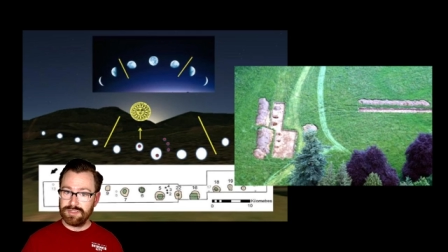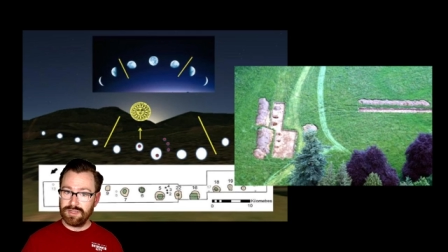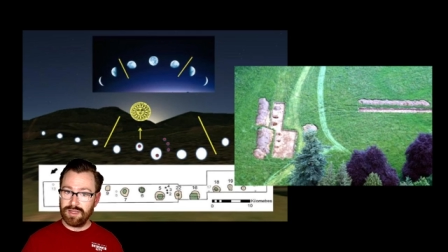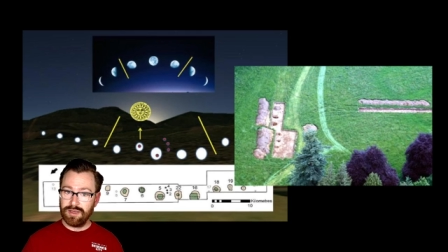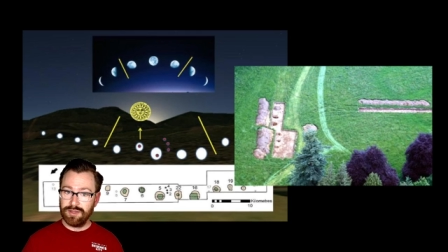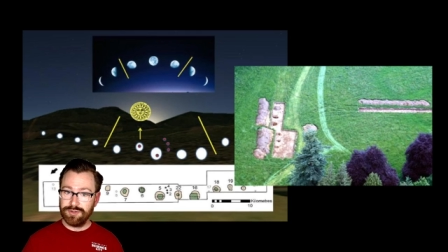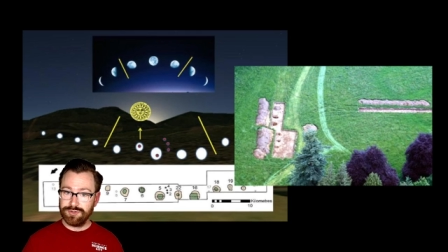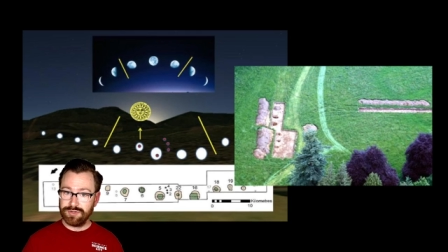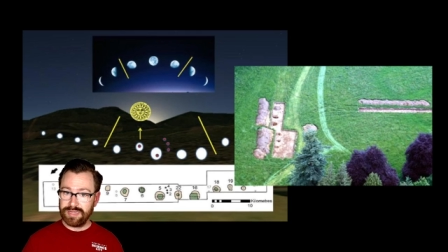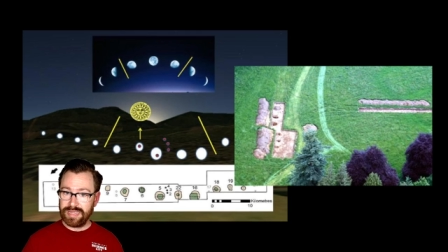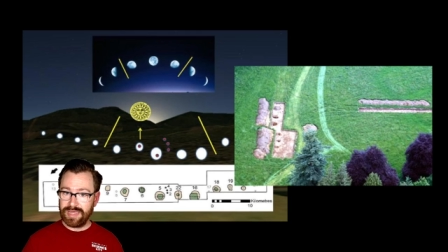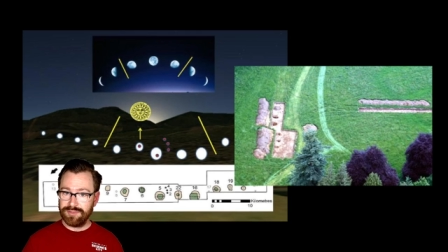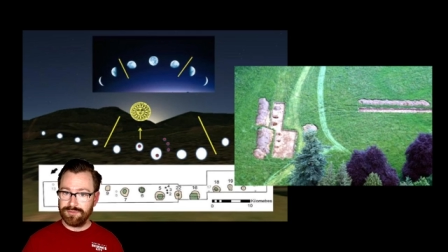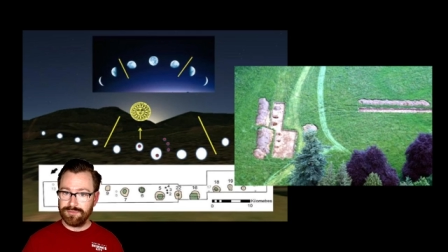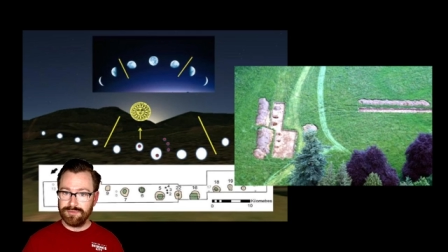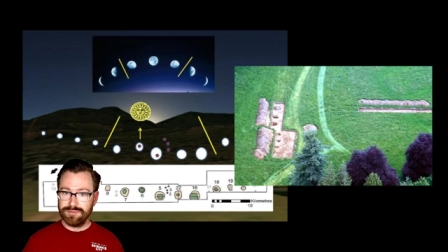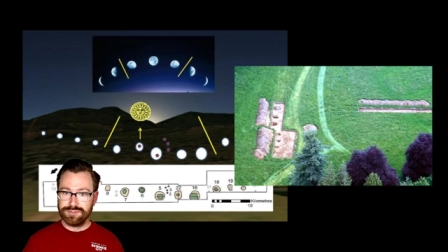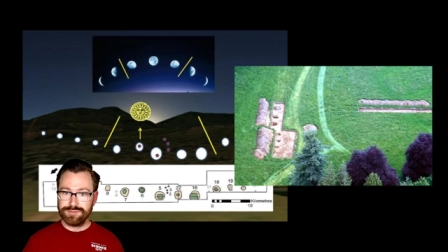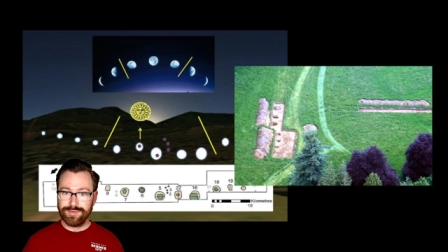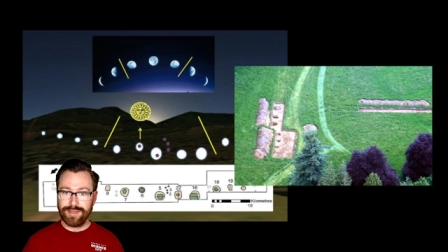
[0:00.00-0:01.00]

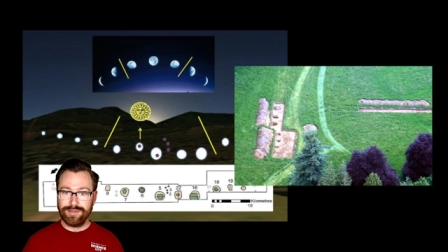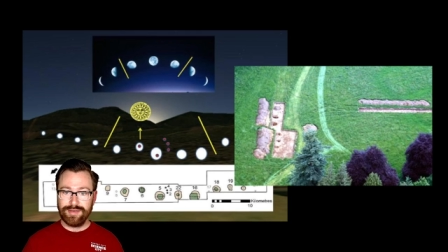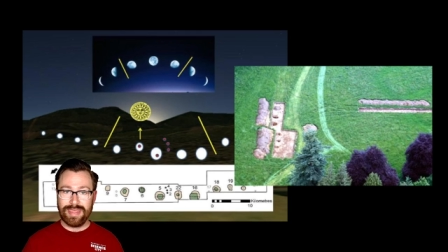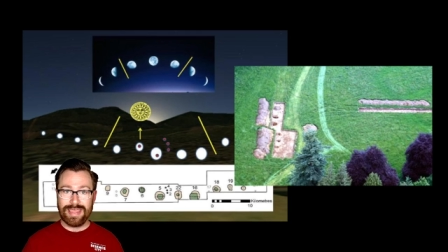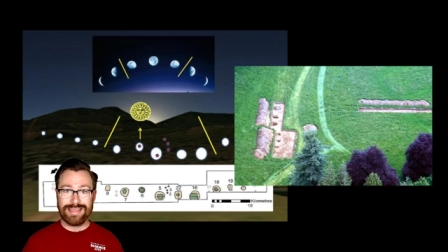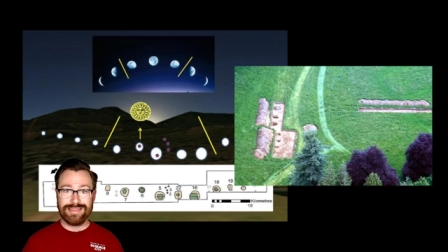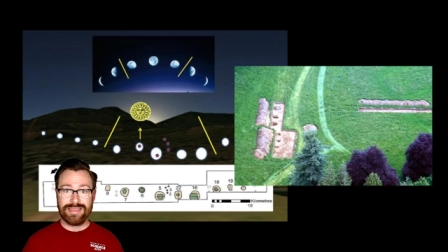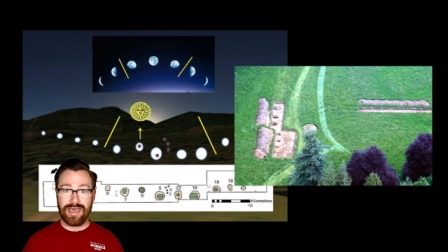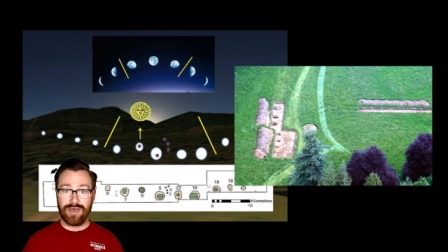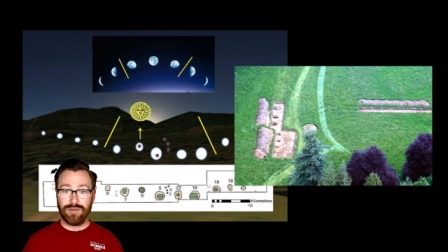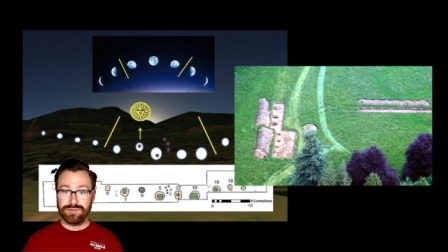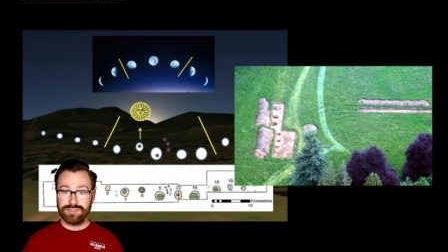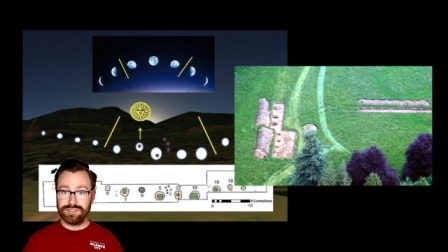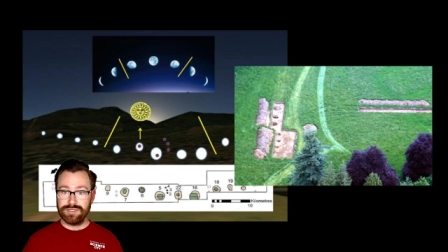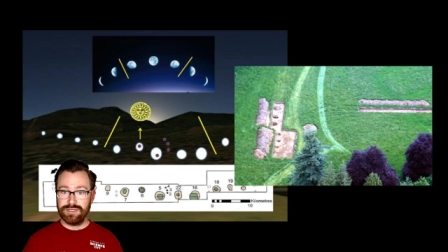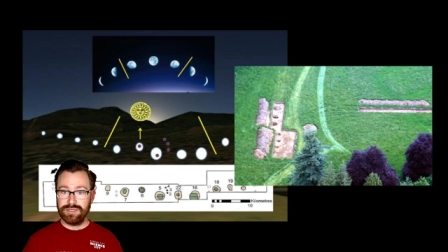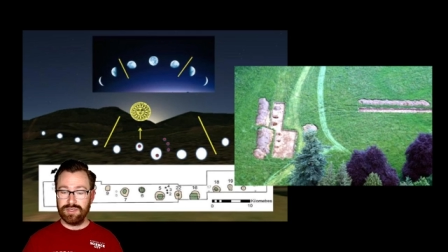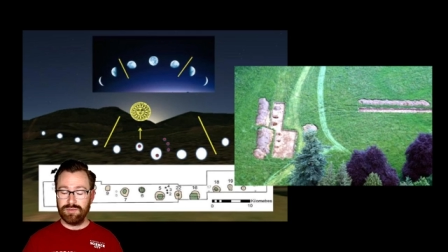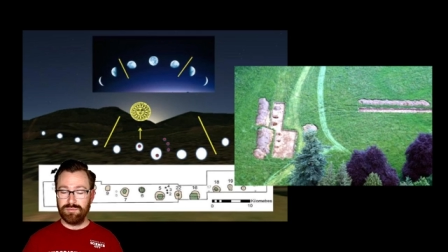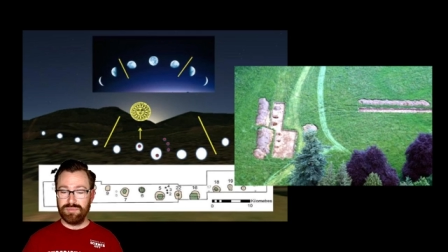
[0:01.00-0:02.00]
hunter-gatherers around
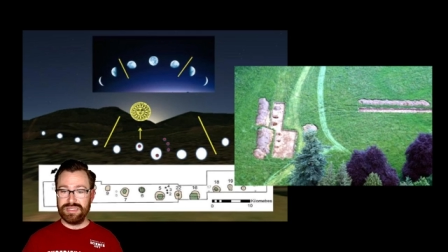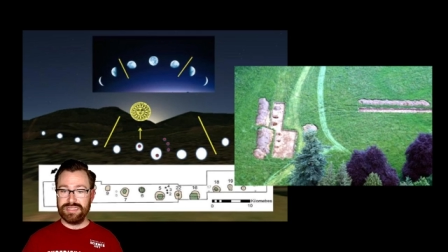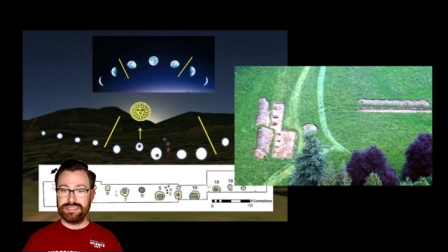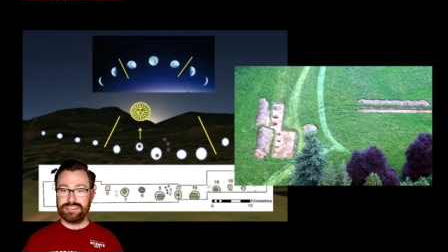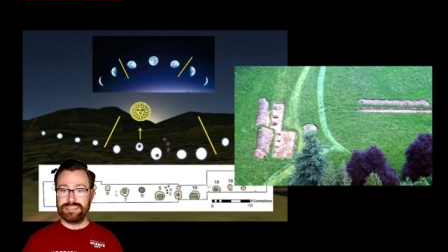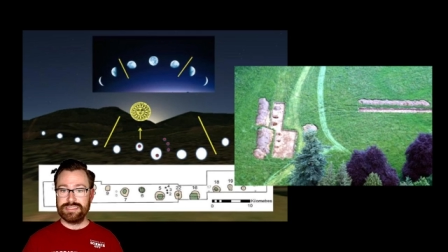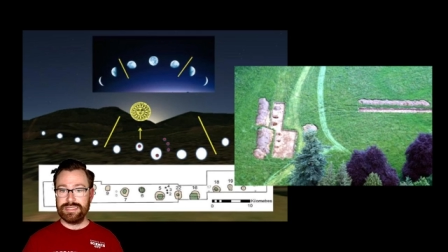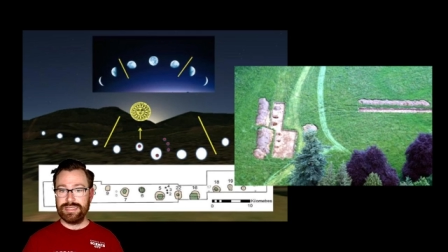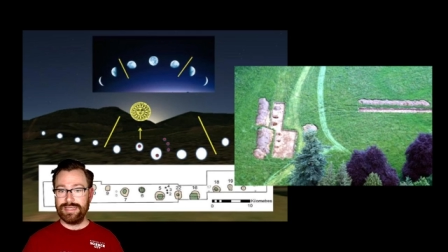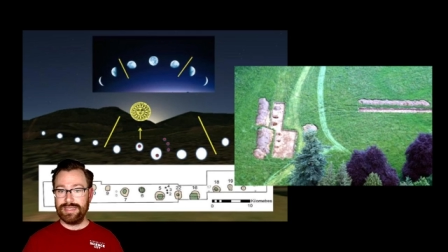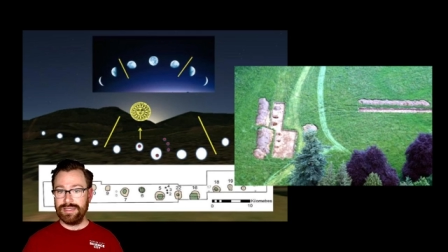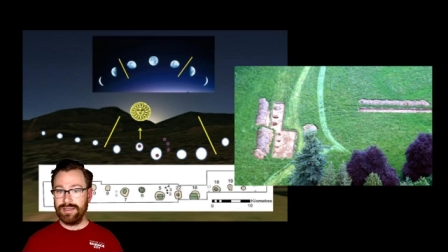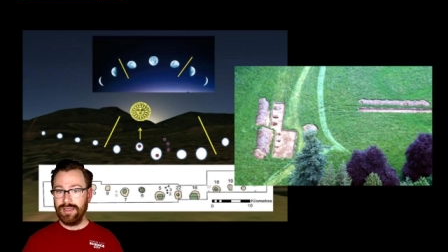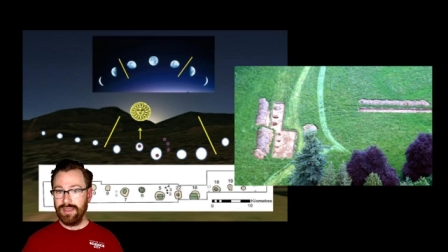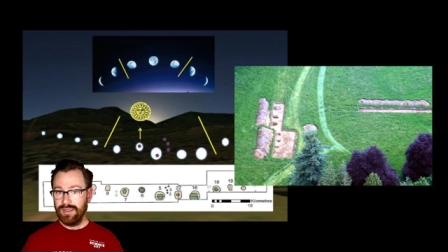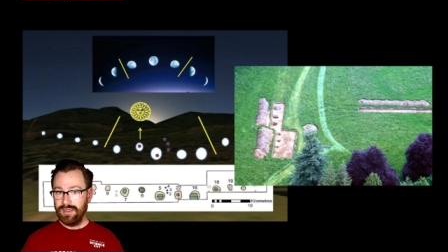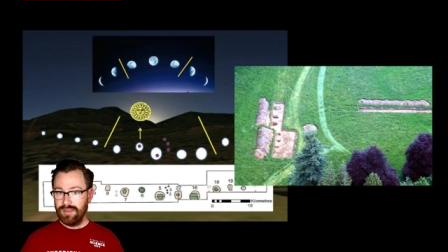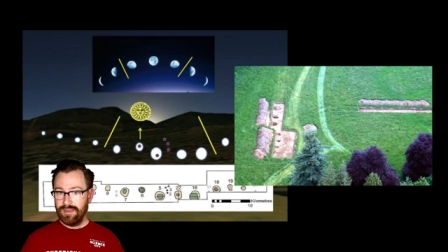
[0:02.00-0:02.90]
8,000 BCE.